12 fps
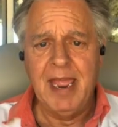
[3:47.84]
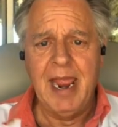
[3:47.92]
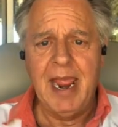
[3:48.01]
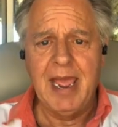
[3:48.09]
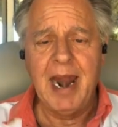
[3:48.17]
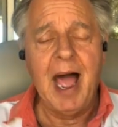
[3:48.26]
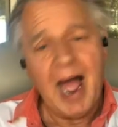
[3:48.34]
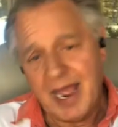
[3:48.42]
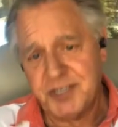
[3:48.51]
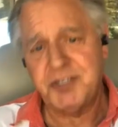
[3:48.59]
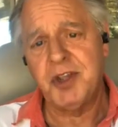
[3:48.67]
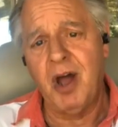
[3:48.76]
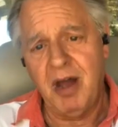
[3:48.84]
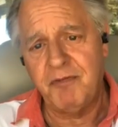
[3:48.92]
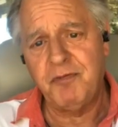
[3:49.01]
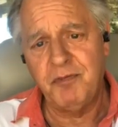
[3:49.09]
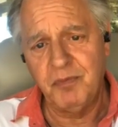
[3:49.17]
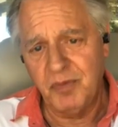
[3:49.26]
And I saw
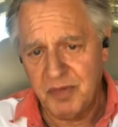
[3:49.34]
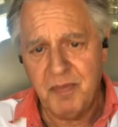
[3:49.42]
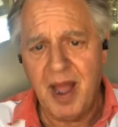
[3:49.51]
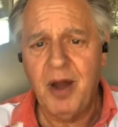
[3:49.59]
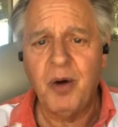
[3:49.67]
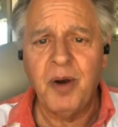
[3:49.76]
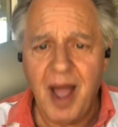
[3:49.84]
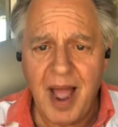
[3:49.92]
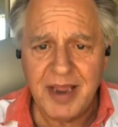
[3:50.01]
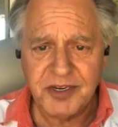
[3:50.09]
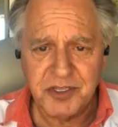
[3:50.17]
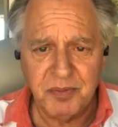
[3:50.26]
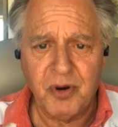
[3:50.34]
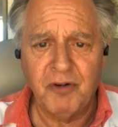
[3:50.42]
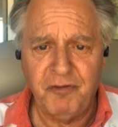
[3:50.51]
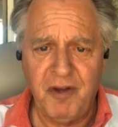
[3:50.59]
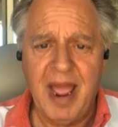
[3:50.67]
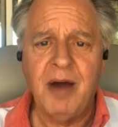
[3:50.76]
with my own eyes the
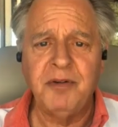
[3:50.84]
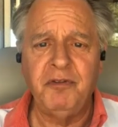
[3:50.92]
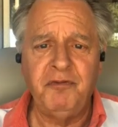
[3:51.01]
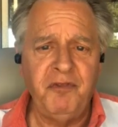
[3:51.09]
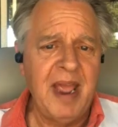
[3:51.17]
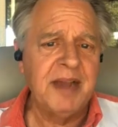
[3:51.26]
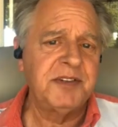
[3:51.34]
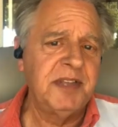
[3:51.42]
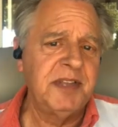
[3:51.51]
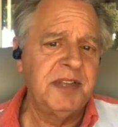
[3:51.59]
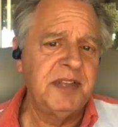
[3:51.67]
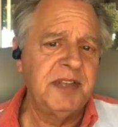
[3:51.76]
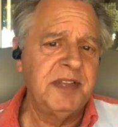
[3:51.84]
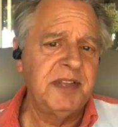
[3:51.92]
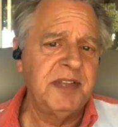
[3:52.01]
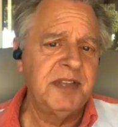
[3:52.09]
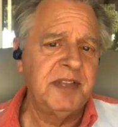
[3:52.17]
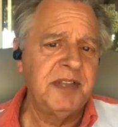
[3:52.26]
profound effects that
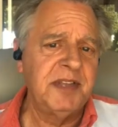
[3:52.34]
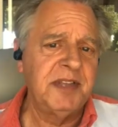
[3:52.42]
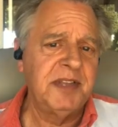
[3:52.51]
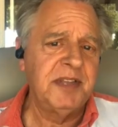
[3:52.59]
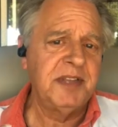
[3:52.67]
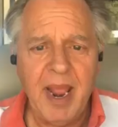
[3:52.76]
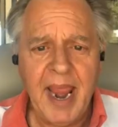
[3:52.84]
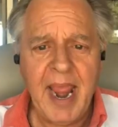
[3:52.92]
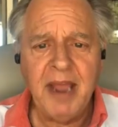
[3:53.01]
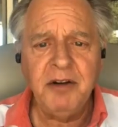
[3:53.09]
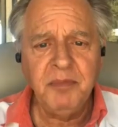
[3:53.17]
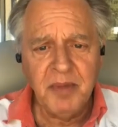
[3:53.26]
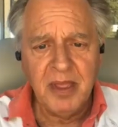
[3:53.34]
medical marijuana had